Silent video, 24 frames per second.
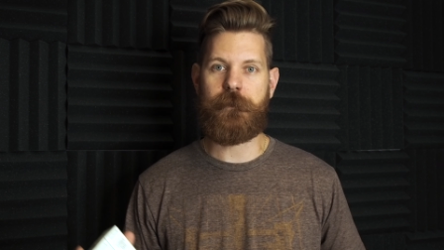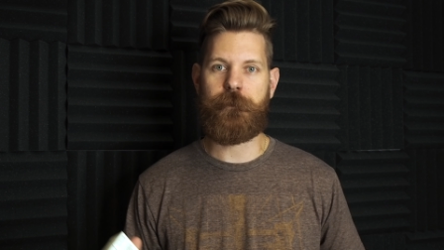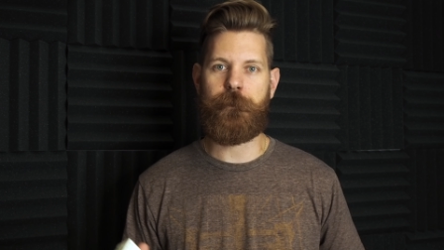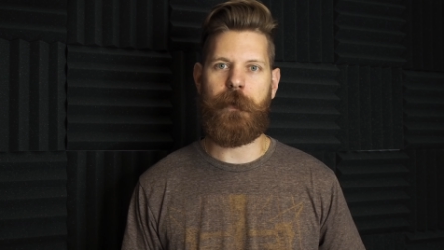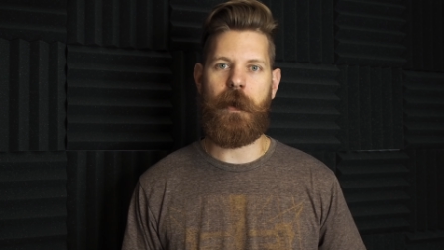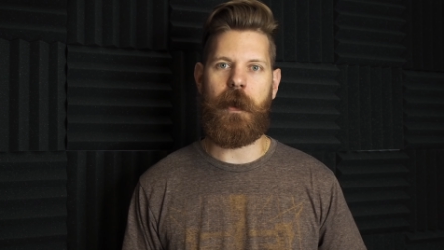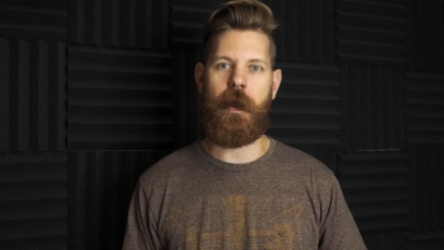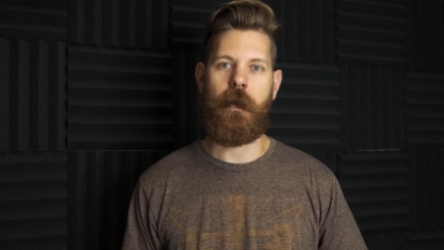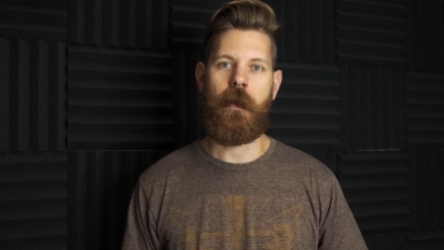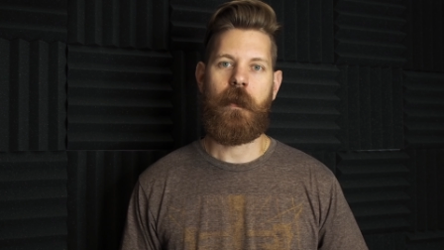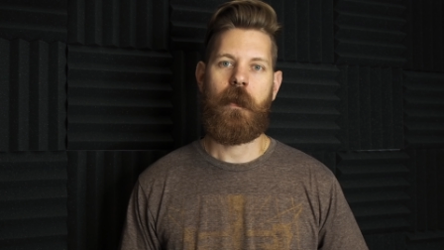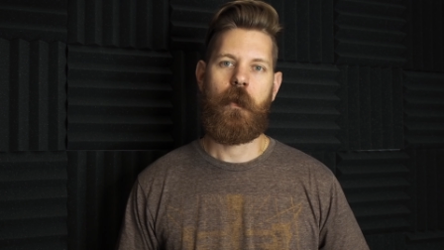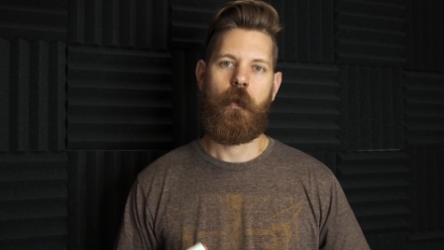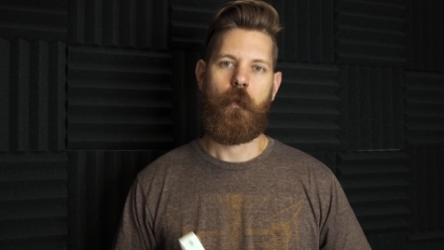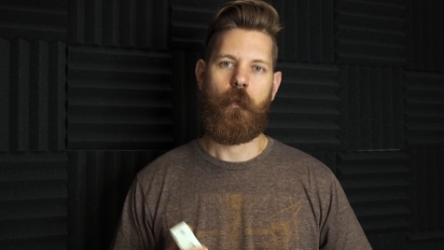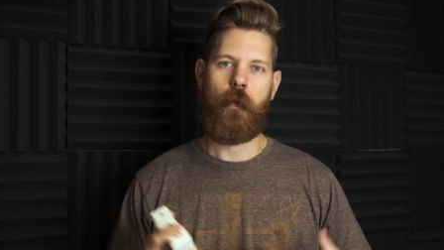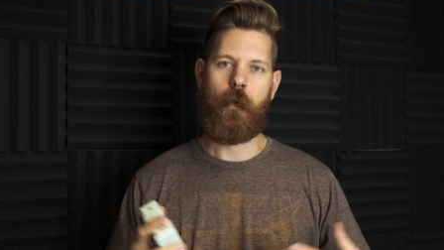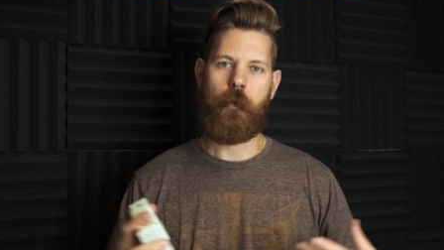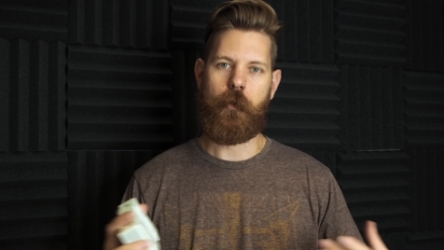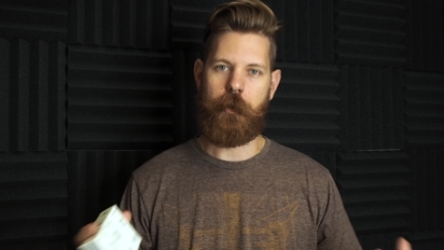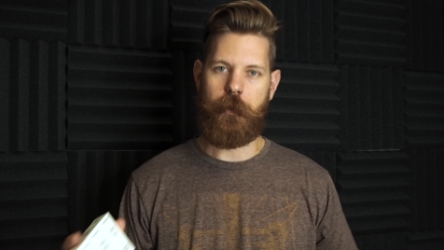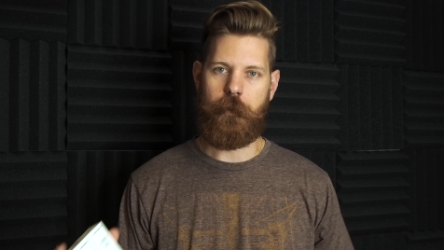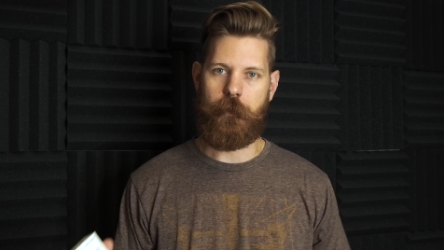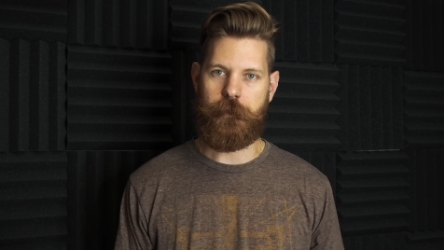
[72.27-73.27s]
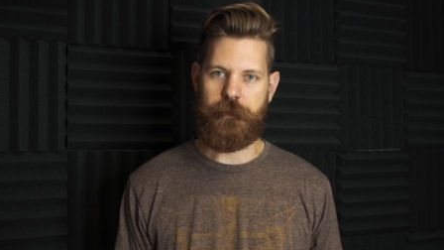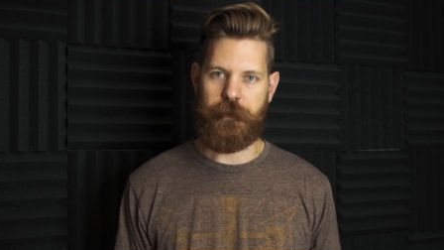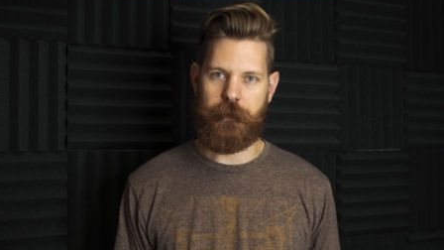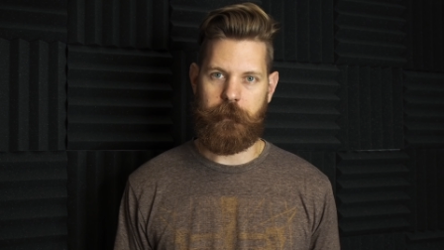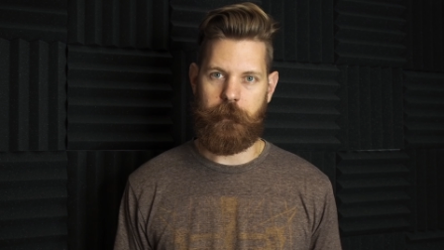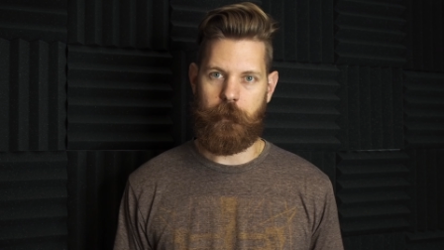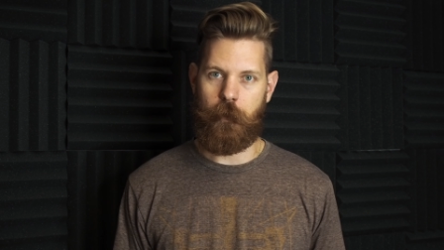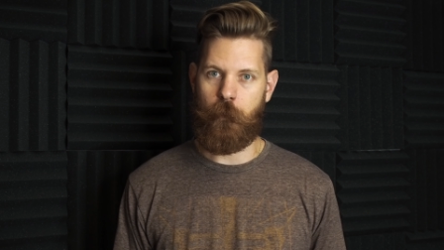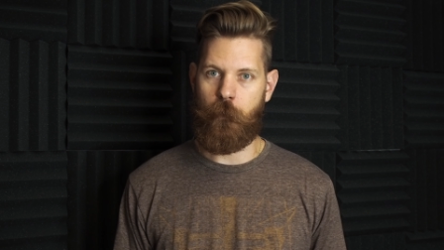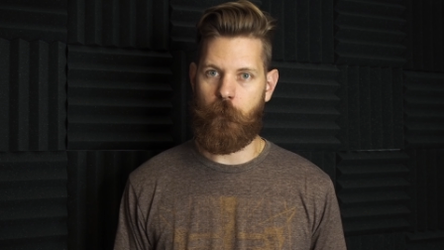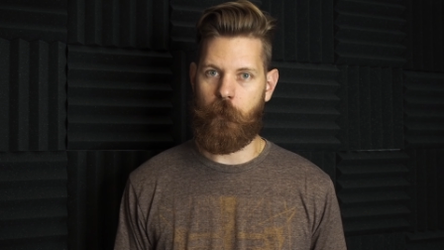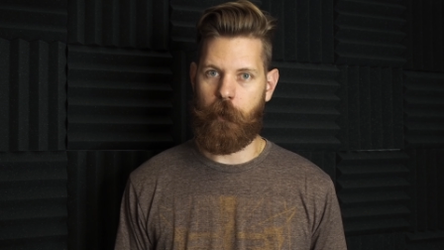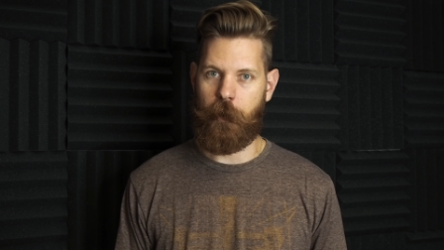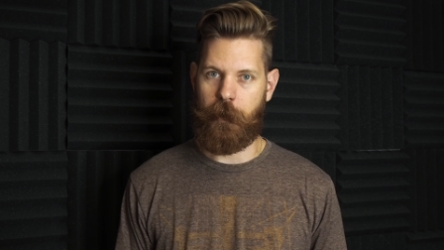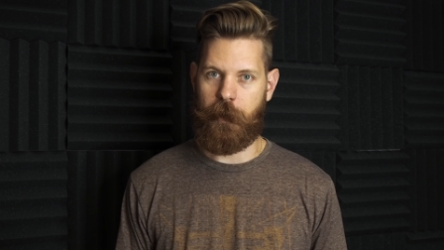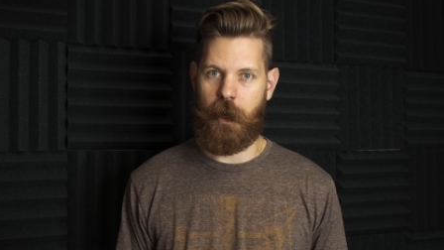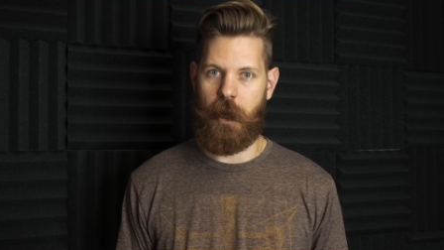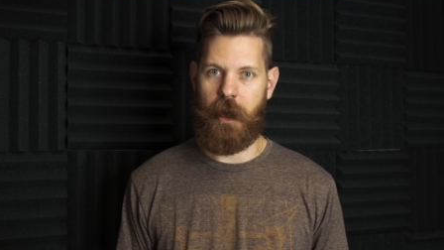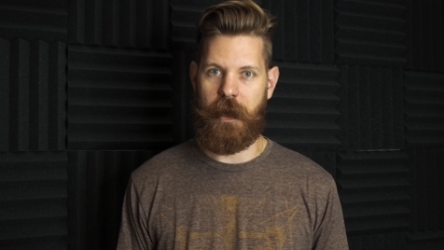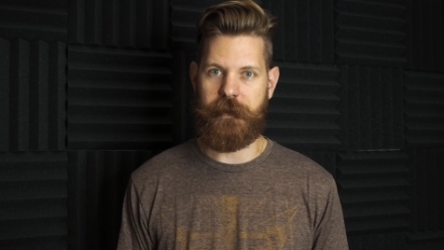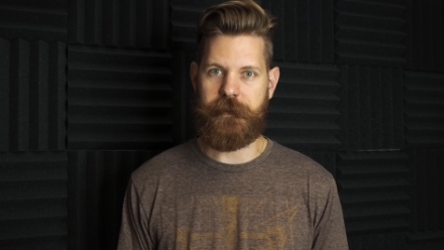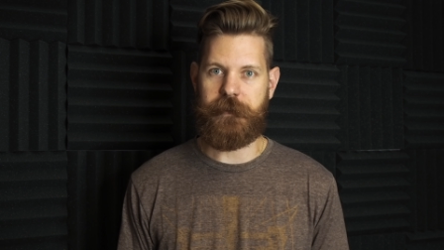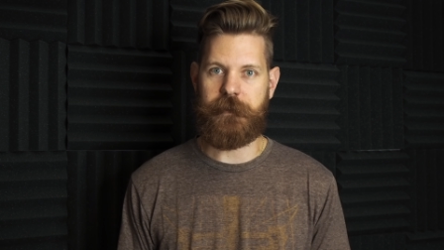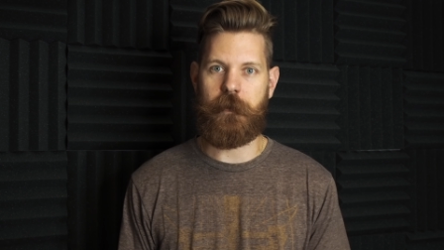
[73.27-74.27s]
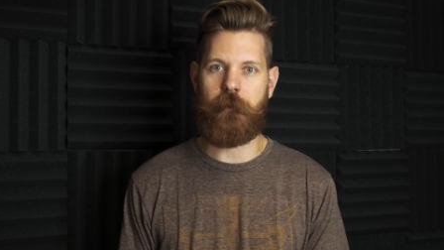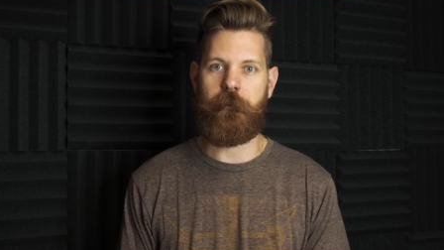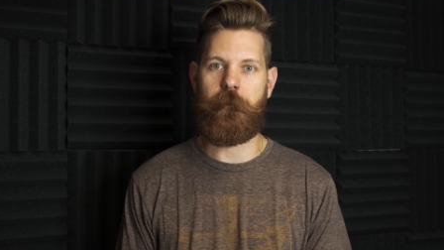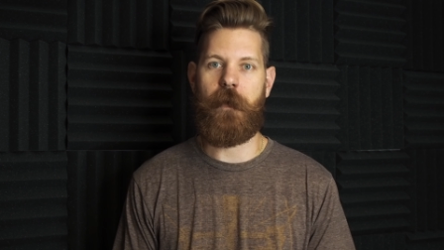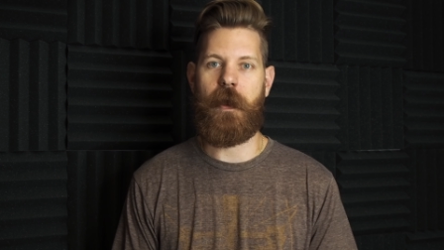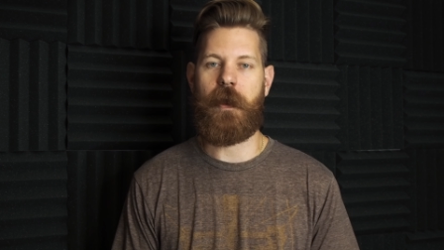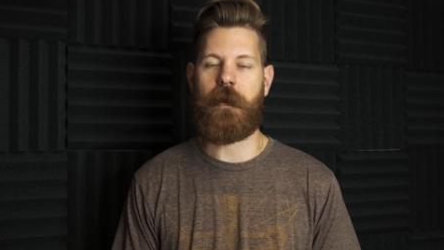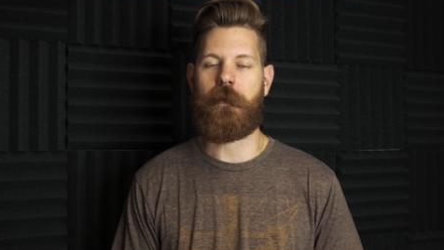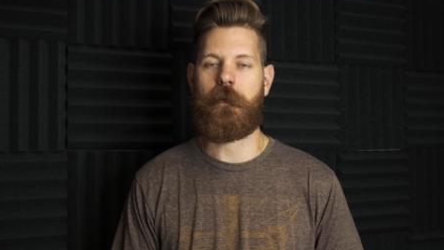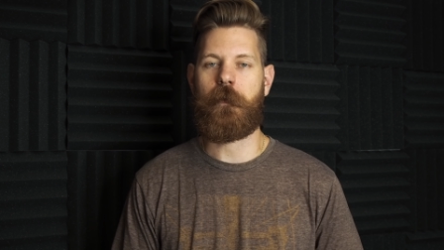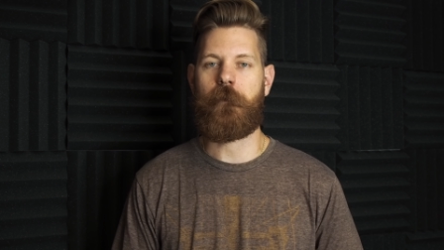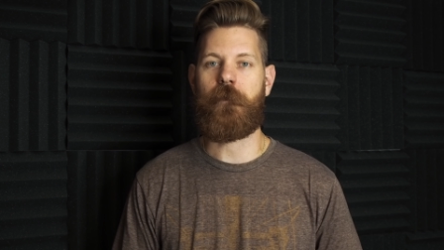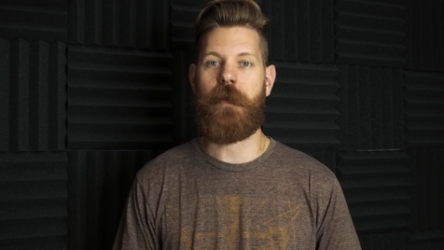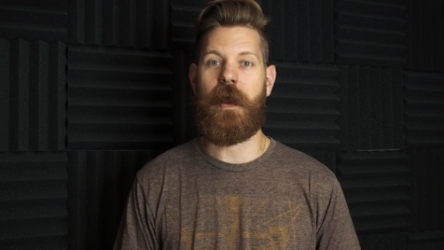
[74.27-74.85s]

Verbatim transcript: but we're gonna use a little more cost-effective